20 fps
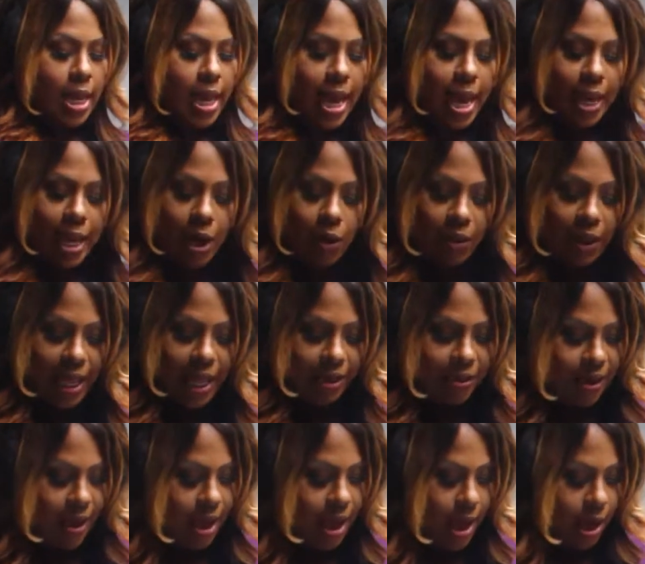And I'll lay
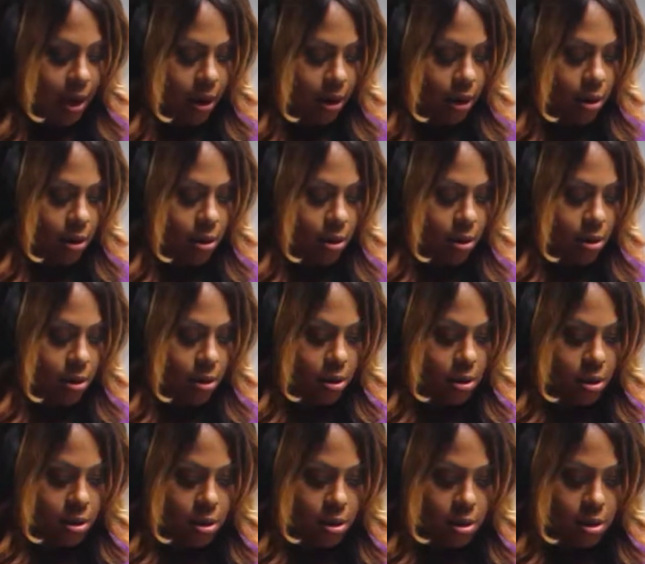the hair,
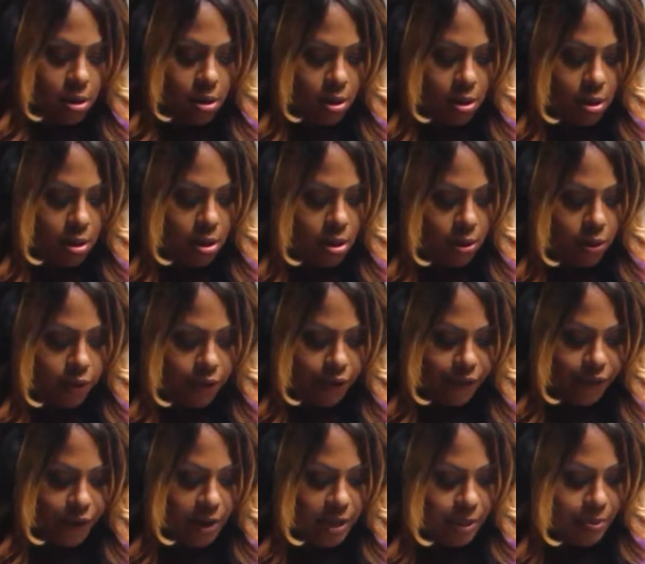the
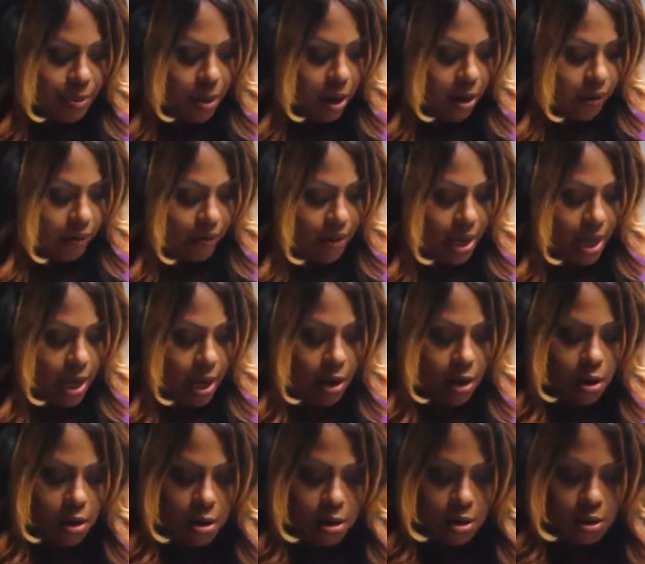first part of the hair,
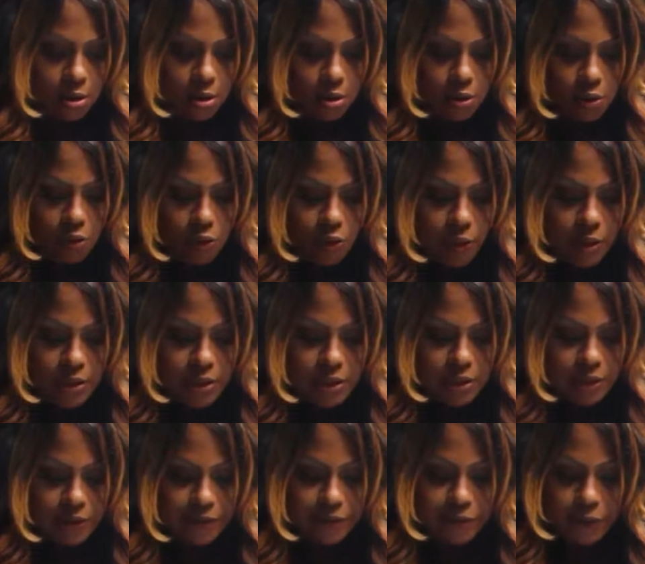onto
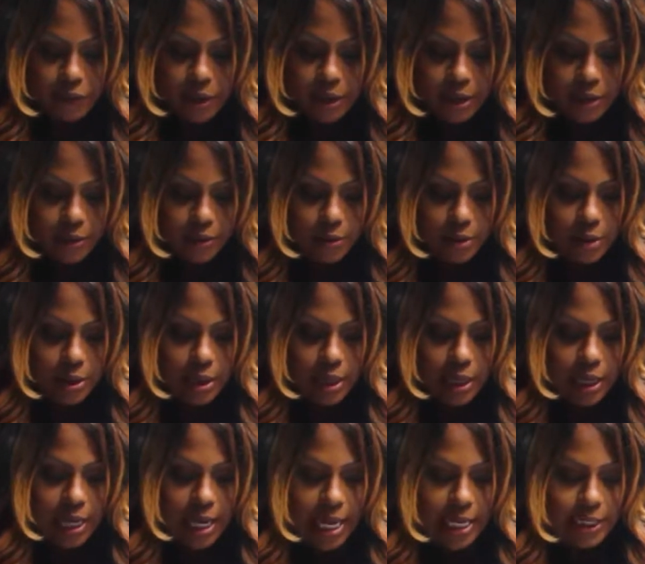the foil
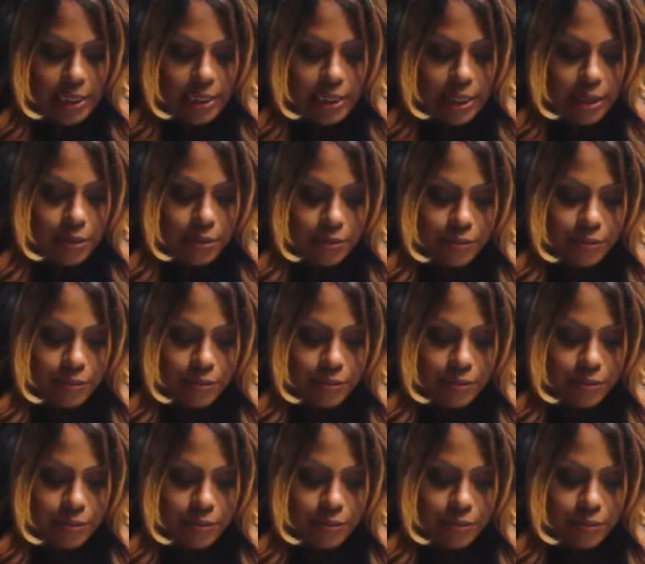like so.